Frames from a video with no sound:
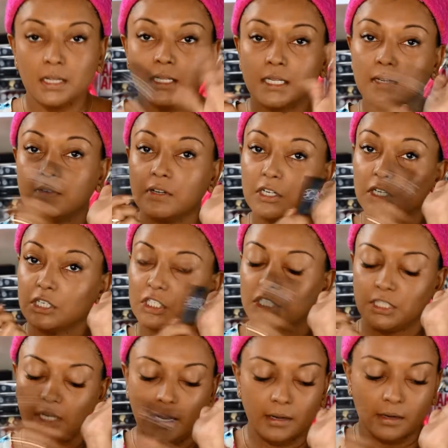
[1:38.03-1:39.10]
Give it a good
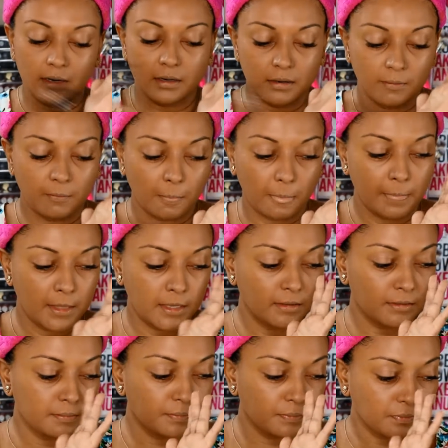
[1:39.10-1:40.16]
shake.
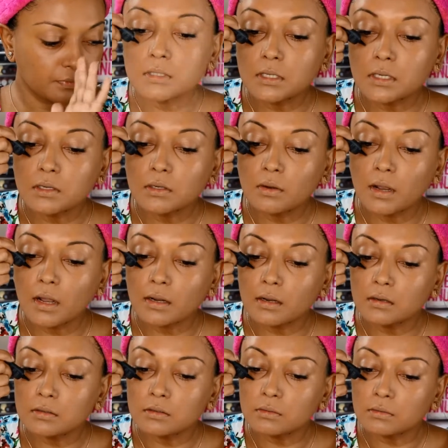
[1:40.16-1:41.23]
Just going to go ahead
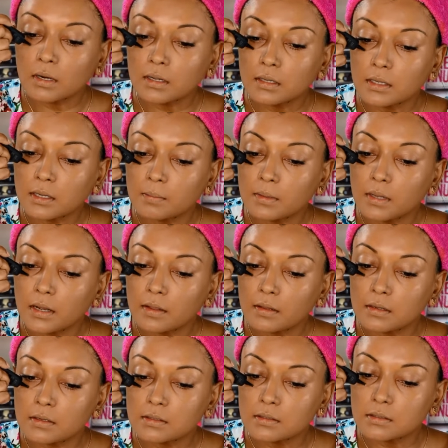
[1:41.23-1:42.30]
and directly apply
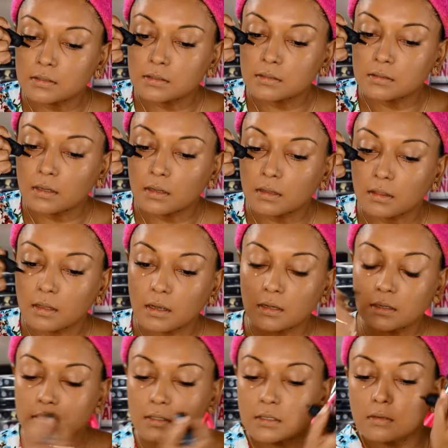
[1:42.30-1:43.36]
this like
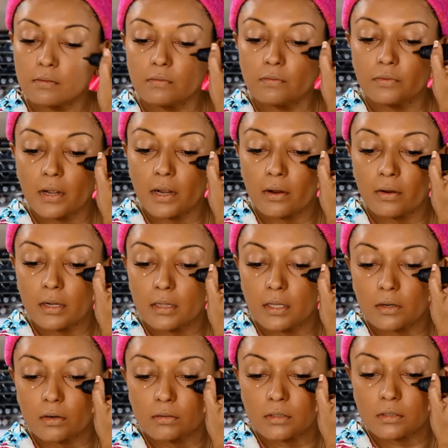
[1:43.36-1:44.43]
that. Very
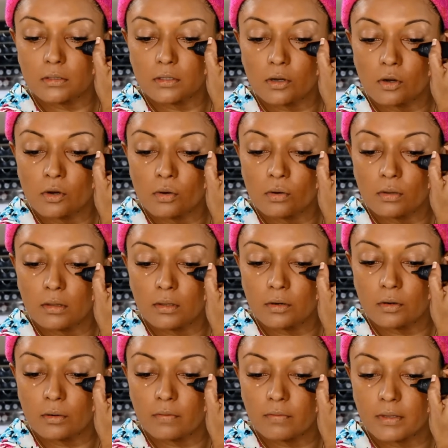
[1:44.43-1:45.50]
little, so
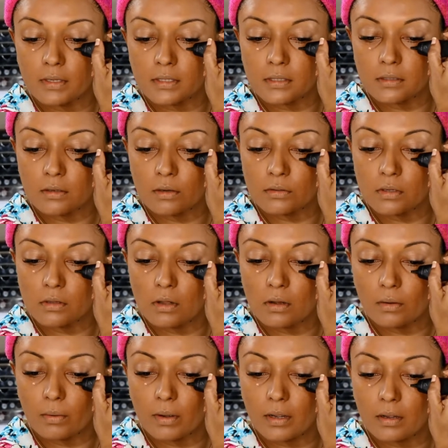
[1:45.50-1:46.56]
little of this goes a long
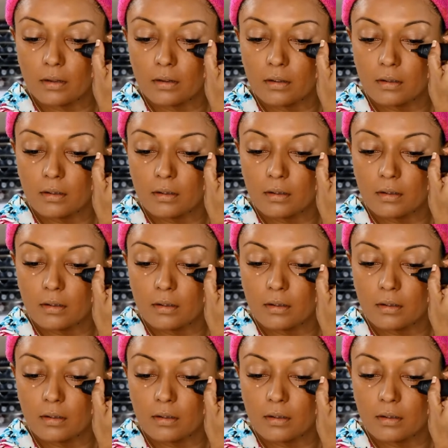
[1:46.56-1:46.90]
way.